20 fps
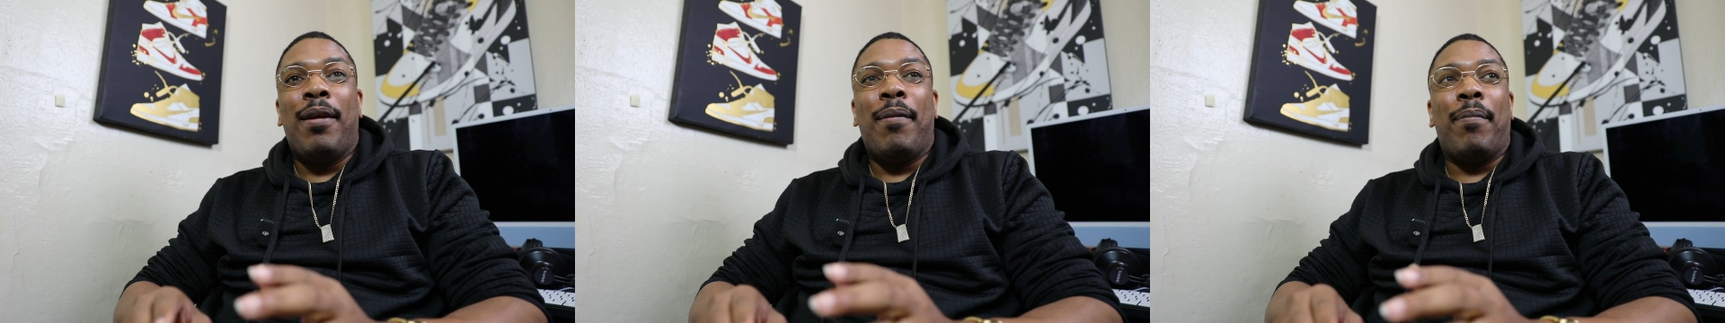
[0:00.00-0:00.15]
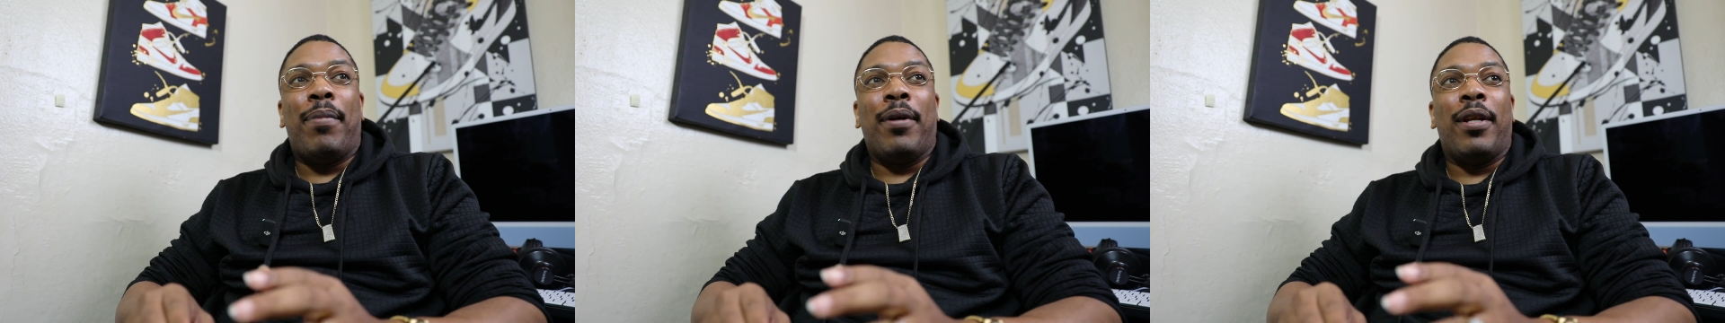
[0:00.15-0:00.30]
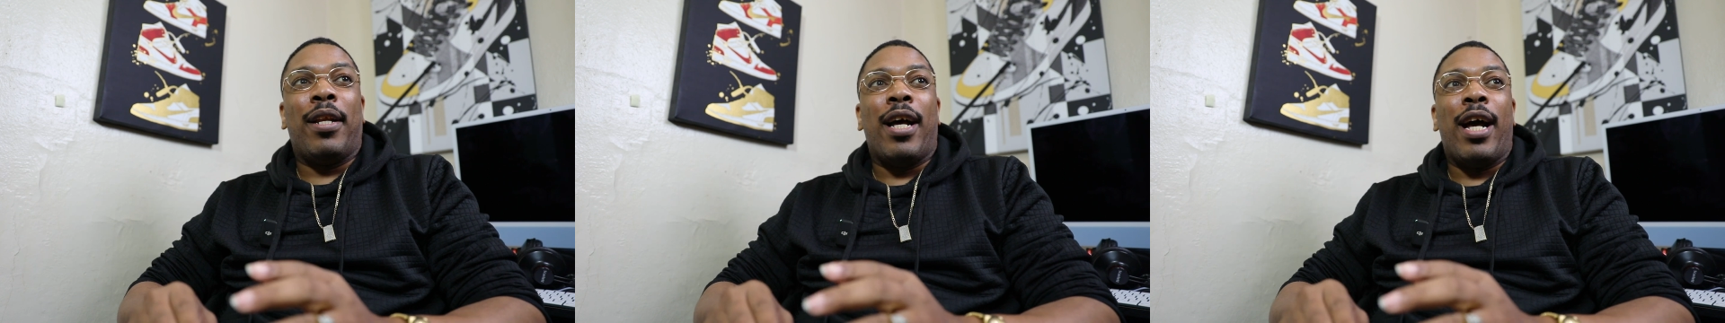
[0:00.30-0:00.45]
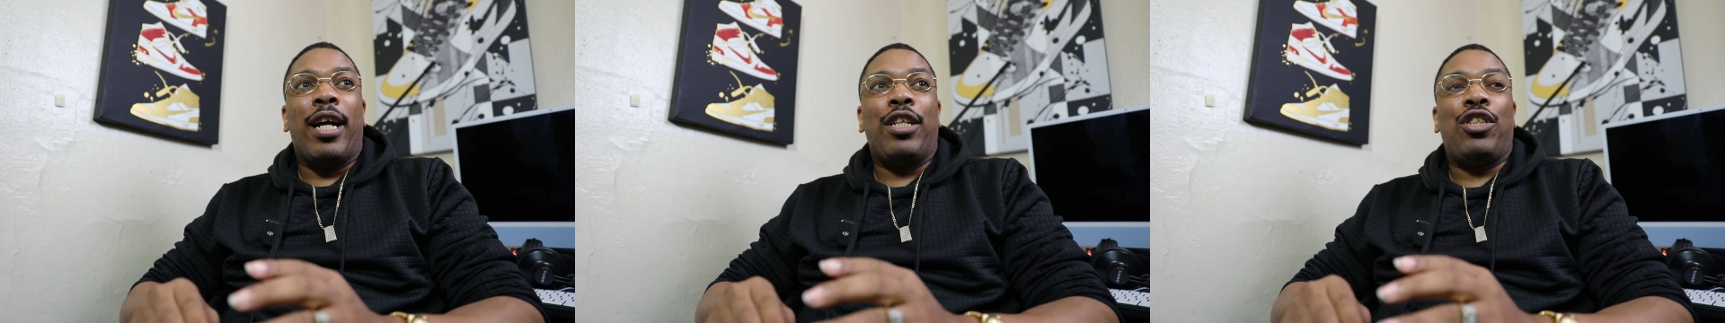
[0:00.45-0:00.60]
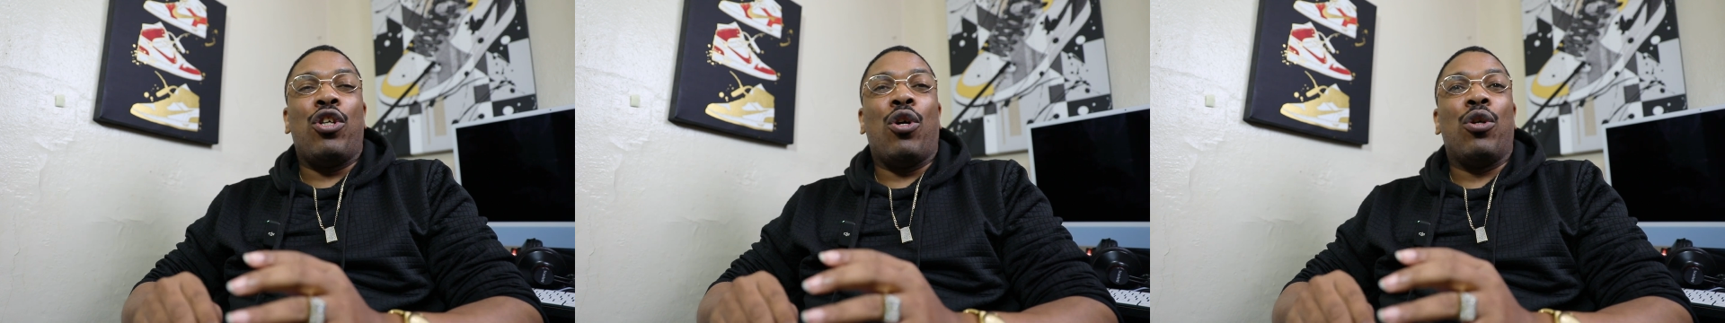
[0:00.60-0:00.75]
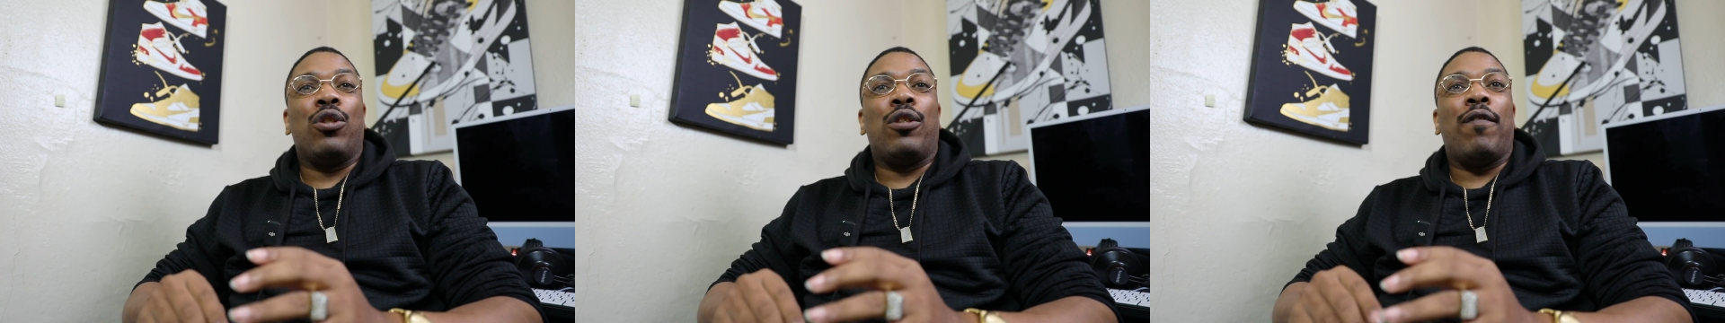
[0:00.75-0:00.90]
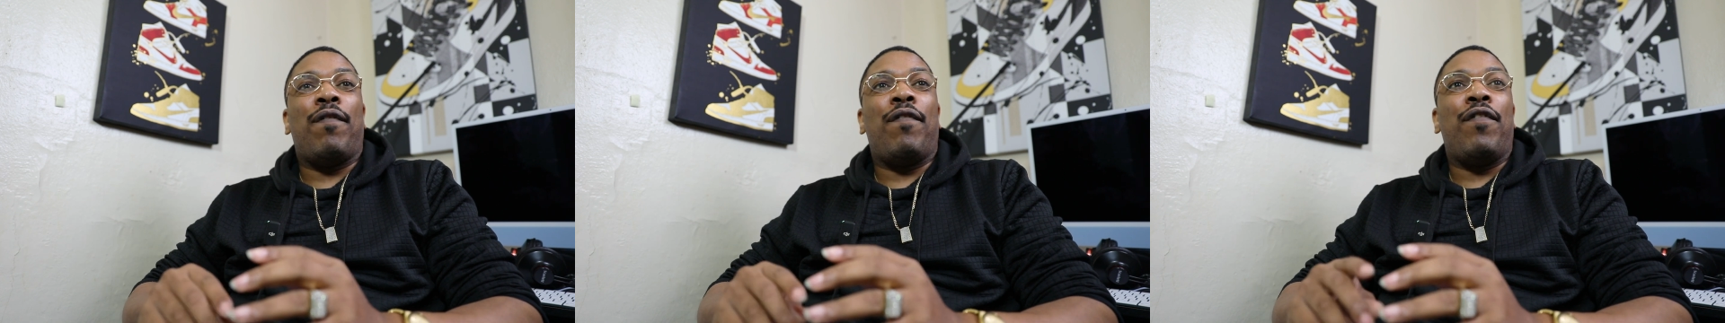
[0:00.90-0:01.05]
but I
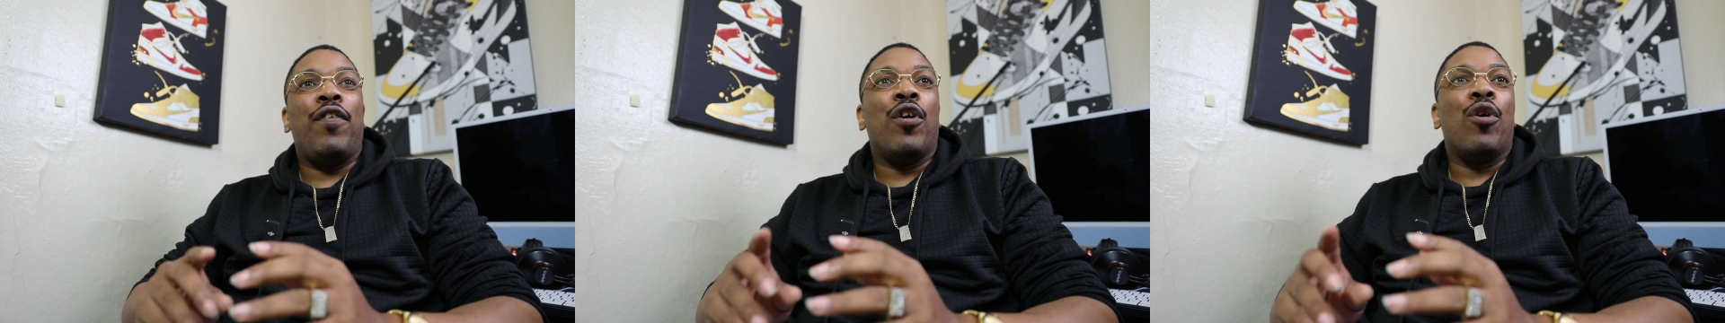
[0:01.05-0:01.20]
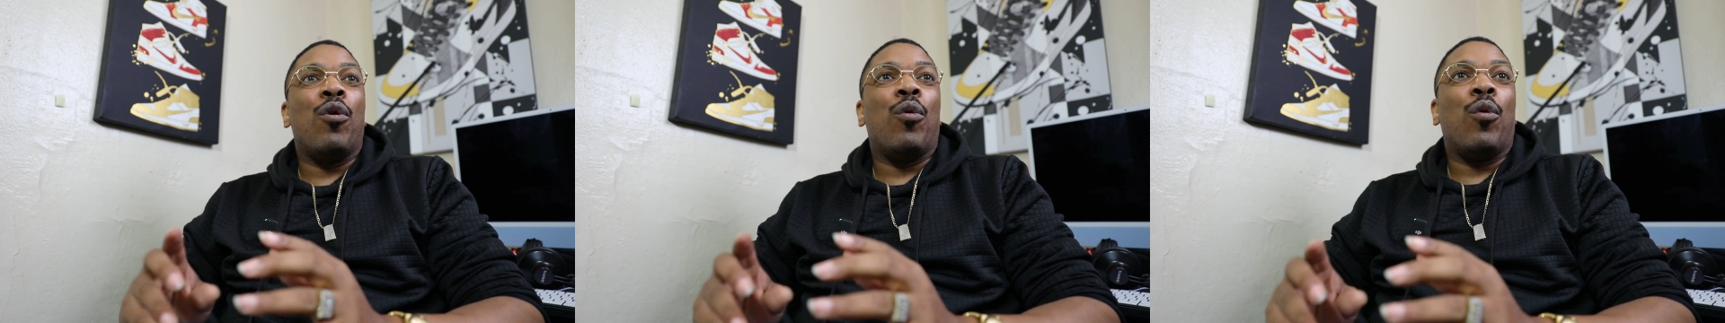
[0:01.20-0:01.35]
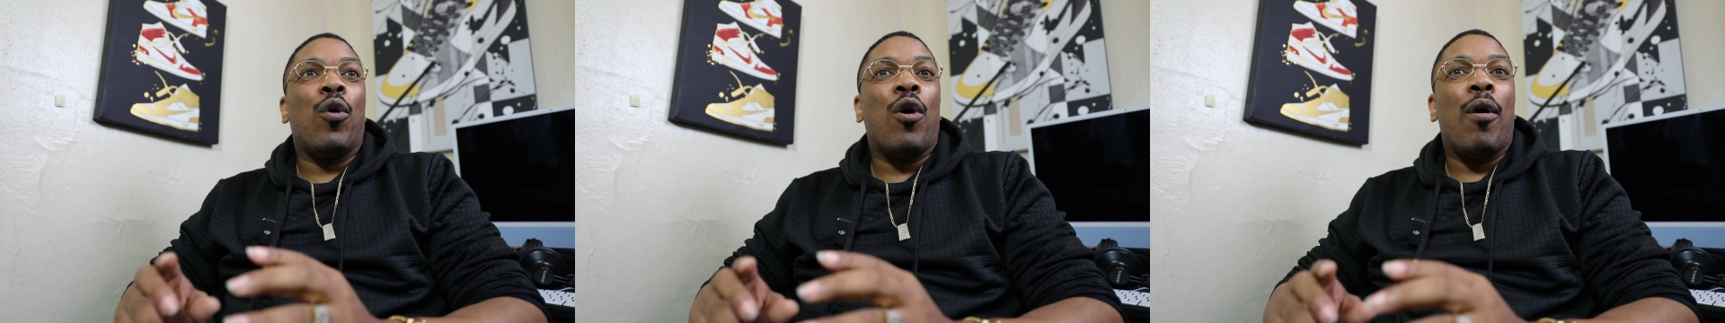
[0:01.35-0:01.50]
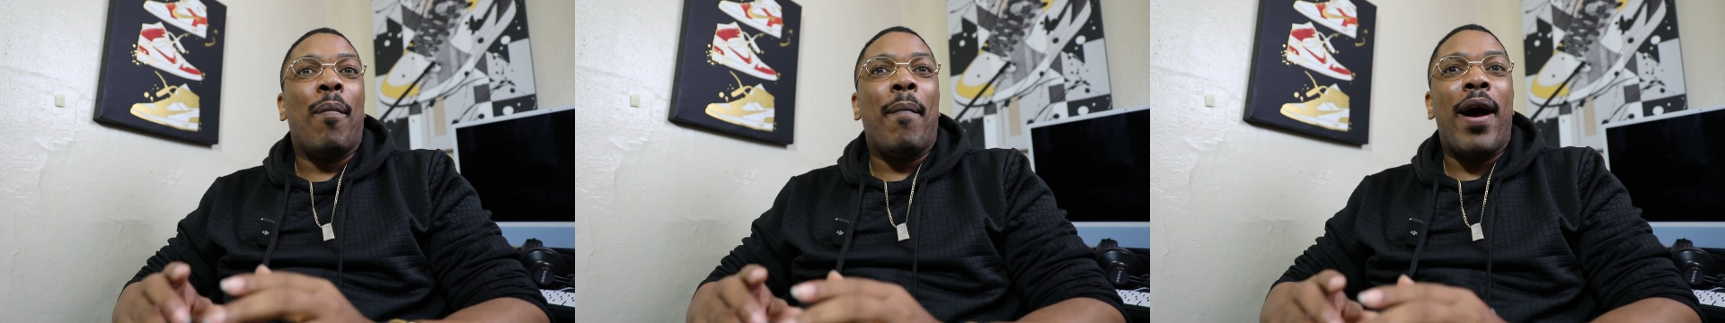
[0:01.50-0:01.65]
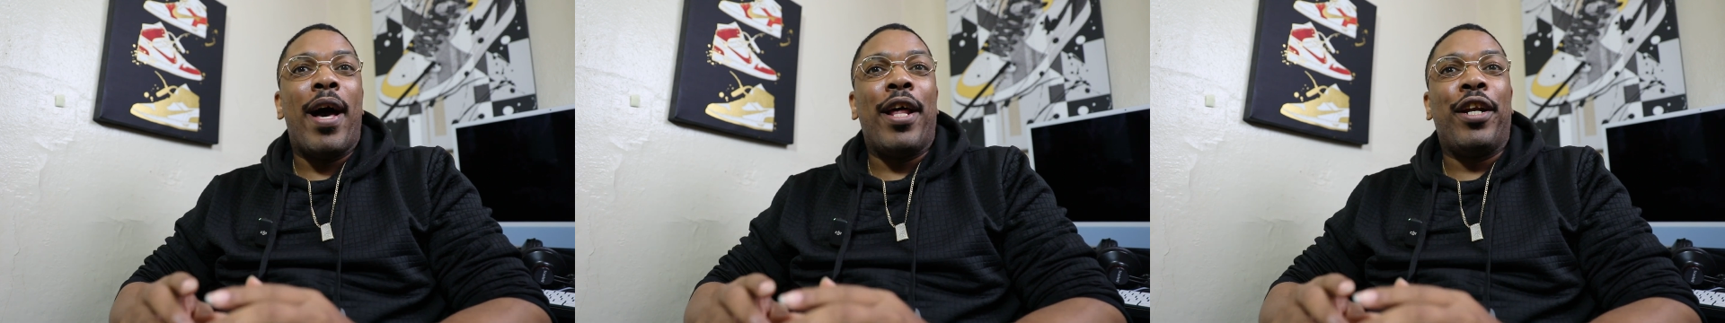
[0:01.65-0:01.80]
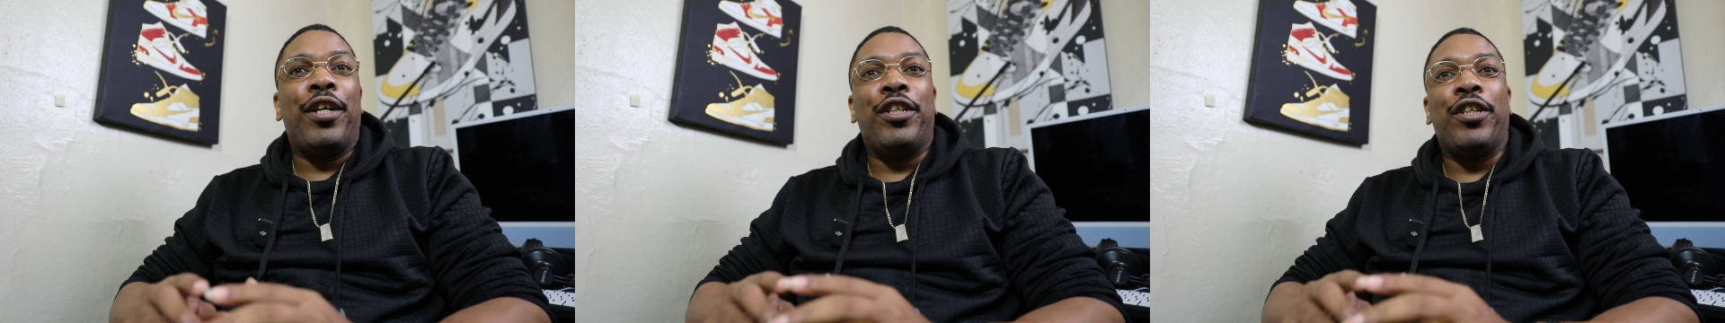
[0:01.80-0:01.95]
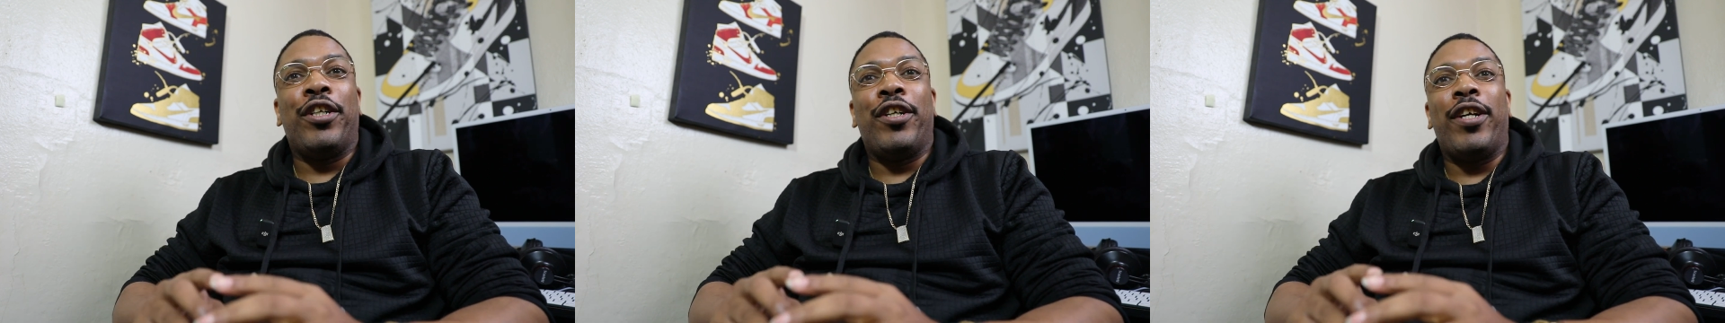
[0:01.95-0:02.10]
chose a Fieldworld
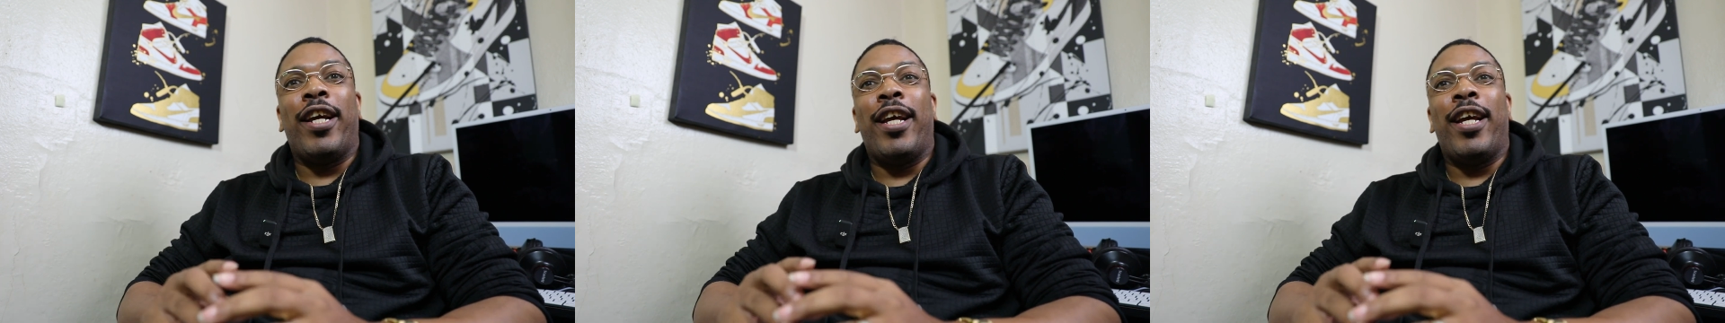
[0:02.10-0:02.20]
monitor,